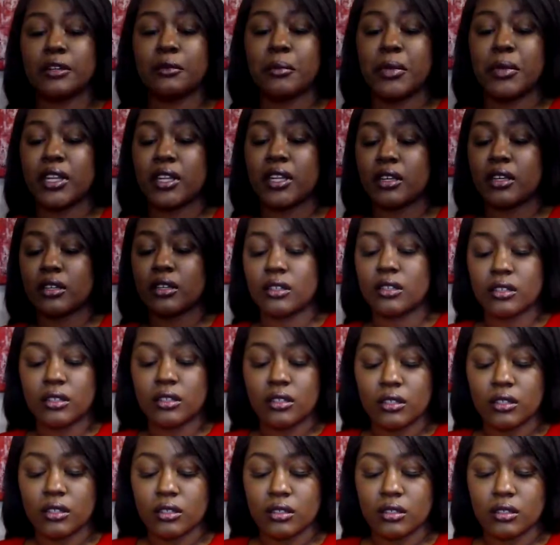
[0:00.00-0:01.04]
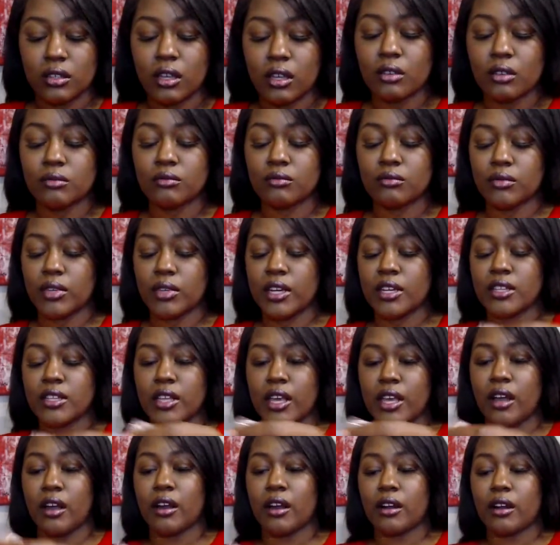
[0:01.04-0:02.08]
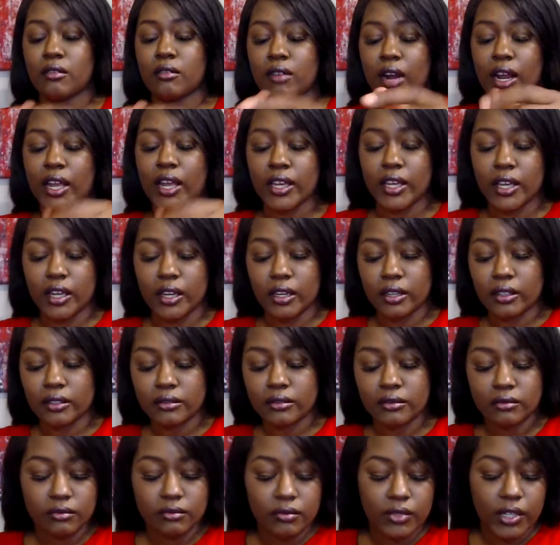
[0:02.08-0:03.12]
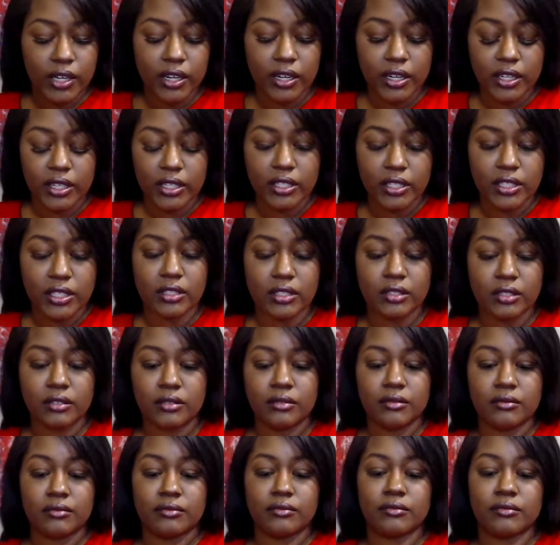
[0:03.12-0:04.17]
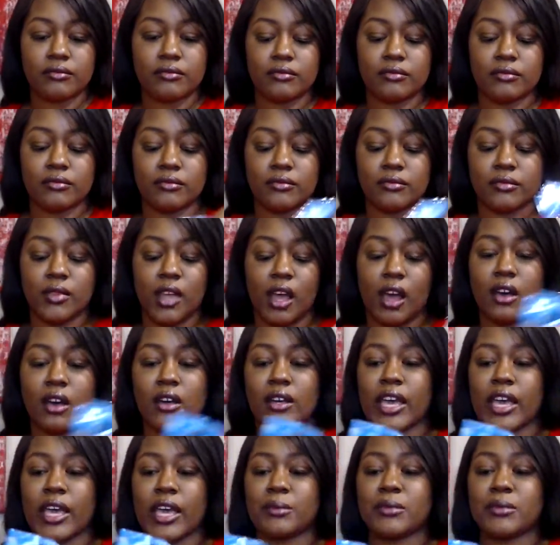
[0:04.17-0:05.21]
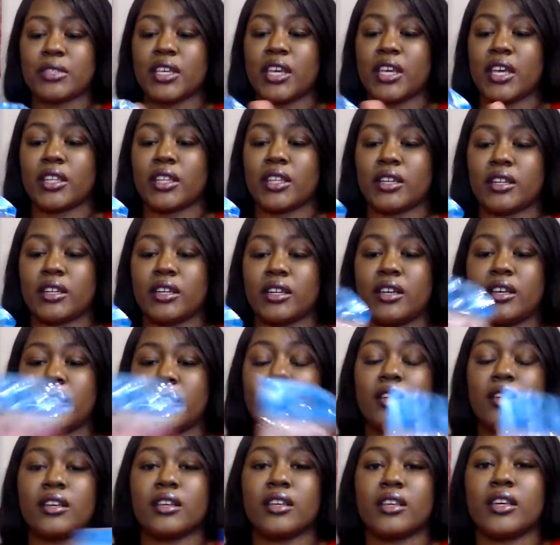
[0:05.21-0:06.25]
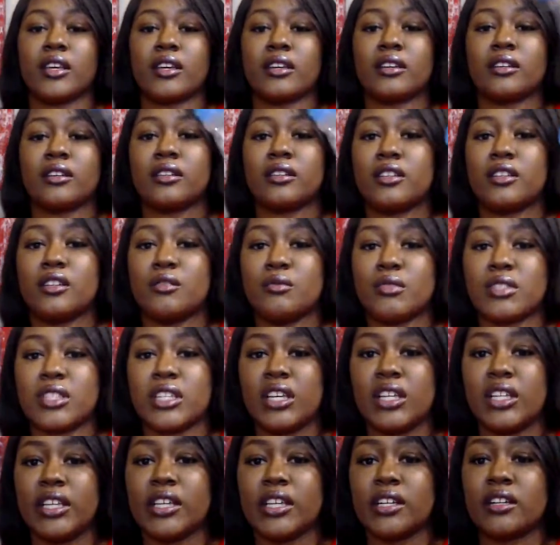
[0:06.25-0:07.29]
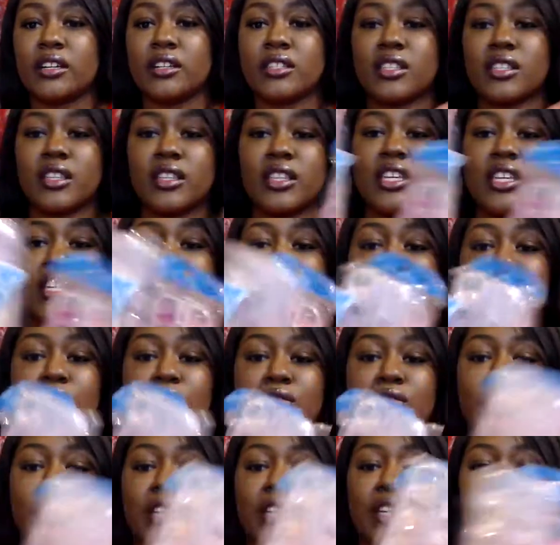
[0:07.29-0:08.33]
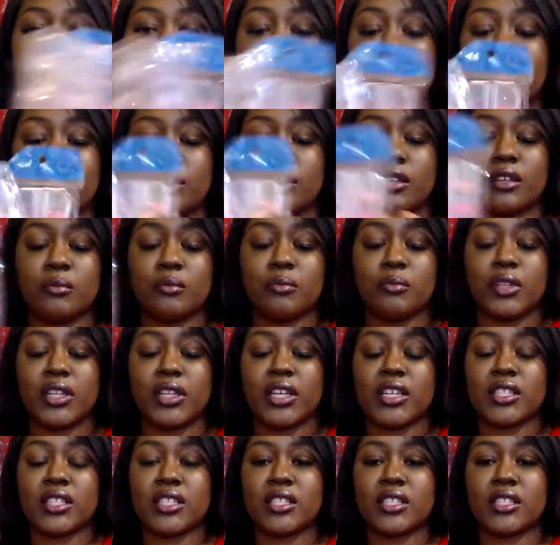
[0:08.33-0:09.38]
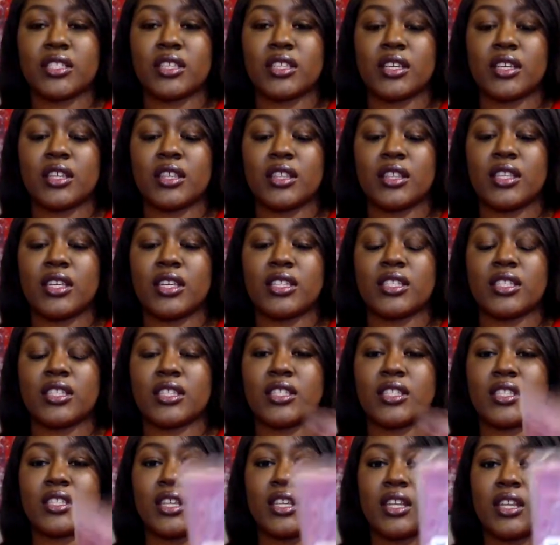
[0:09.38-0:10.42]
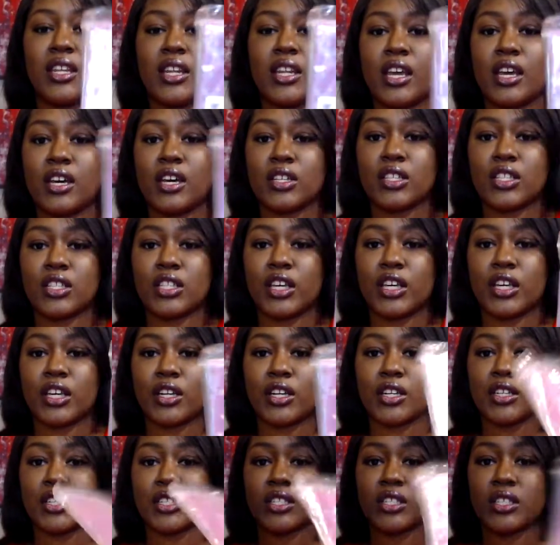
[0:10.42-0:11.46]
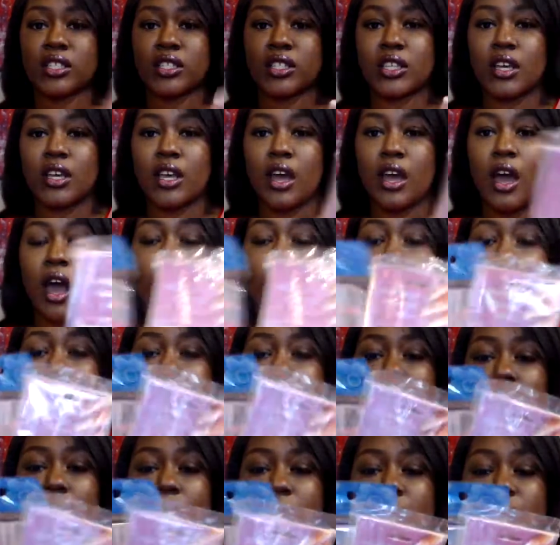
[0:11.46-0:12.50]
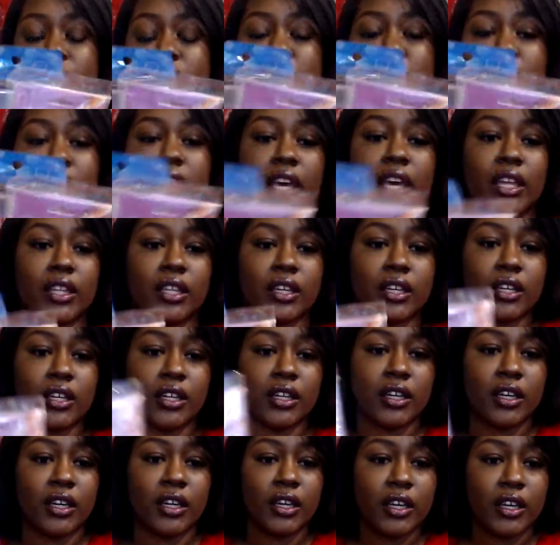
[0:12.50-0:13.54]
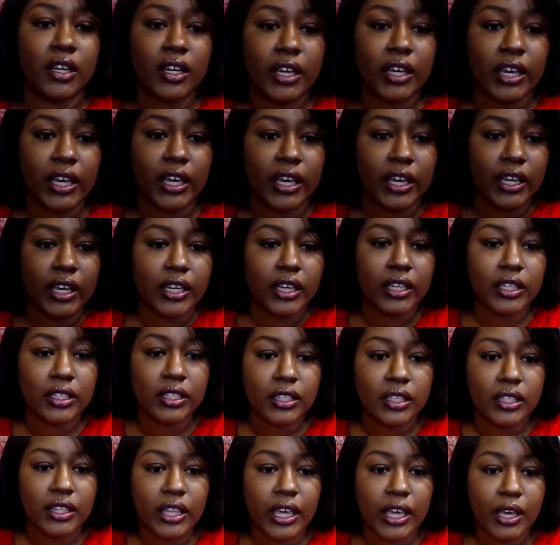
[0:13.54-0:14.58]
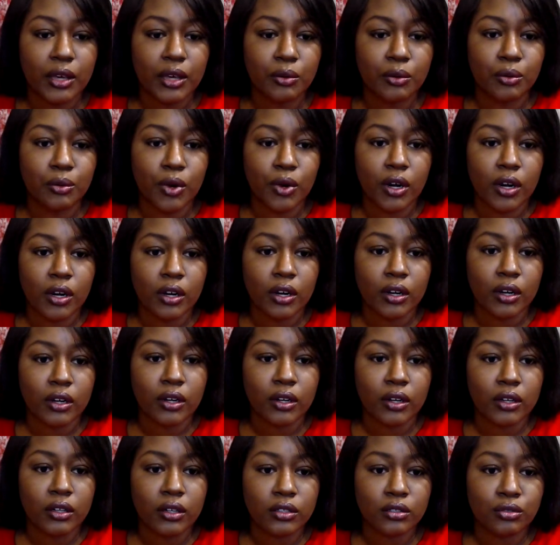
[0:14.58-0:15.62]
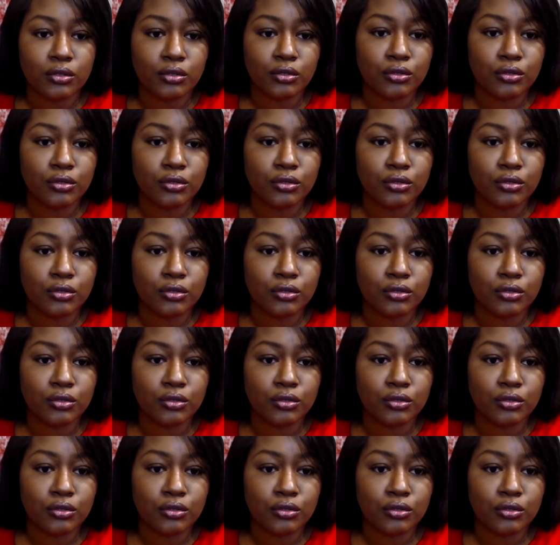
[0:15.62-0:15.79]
a minute. Oh, here they are, right here. Here it is. All came together. Yeah, it was glitters. These three plus these nail stickers all came together, and they were,